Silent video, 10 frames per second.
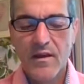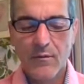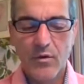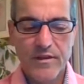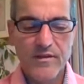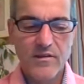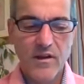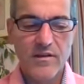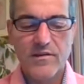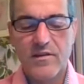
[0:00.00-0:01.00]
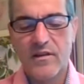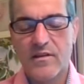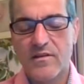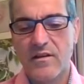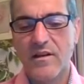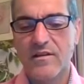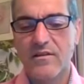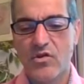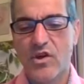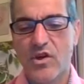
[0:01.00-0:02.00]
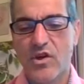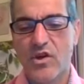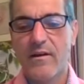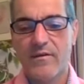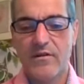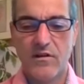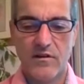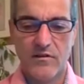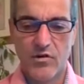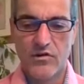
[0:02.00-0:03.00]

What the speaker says: And what this does is it doesn't just have the signature.